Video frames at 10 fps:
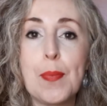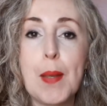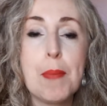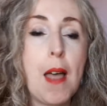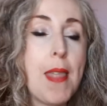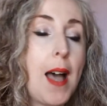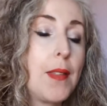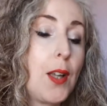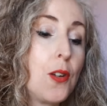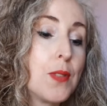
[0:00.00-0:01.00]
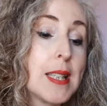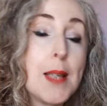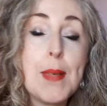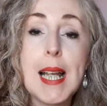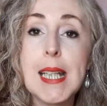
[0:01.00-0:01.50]
but that the
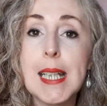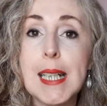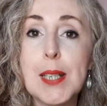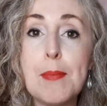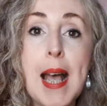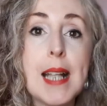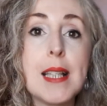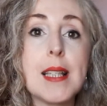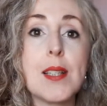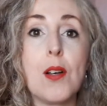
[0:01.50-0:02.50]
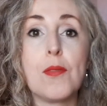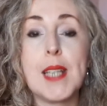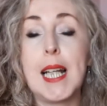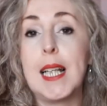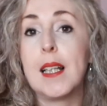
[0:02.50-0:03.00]
overstimulating demands of
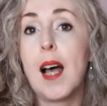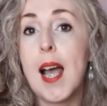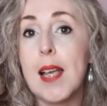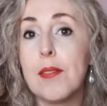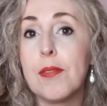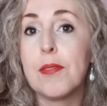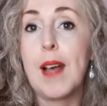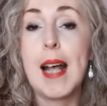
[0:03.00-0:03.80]
daily life